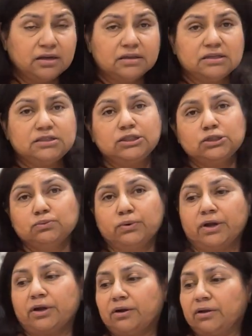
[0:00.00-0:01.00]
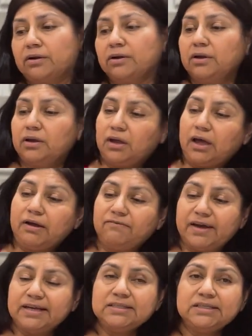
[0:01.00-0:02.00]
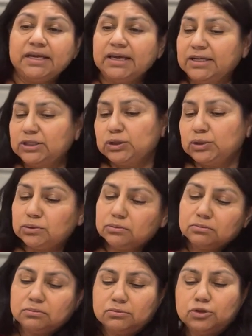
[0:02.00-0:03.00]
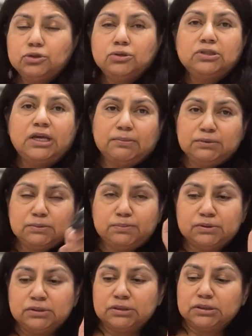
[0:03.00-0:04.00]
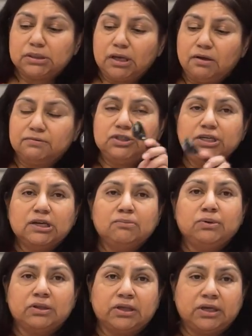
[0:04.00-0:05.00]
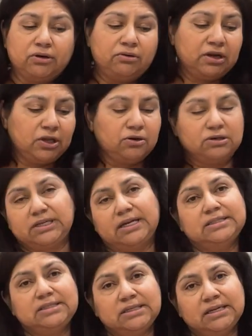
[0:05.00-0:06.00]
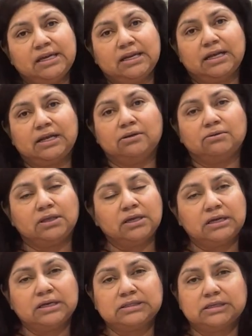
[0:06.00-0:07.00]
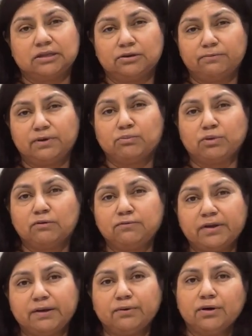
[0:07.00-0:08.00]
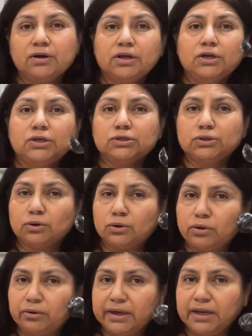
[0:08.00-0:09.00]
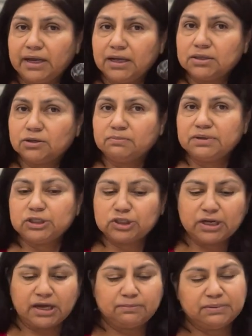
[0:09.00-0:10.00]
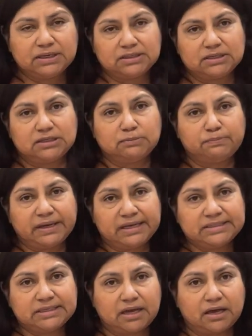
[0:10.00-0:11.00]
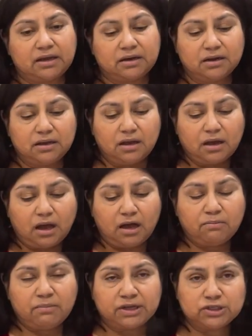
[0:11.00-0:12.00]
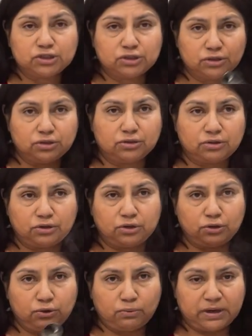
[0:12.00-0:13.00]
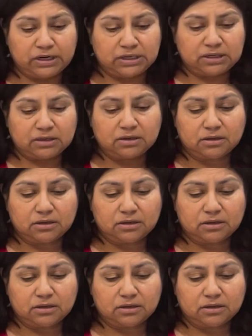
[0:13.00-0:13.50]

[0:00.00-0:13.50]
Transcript: This is where, if I say 2 tablespoons of chicken bouillon and you're tasting it and you think it needs a little bit more flavor, so go ahead, don't be shy, because it depends on how much you wanna,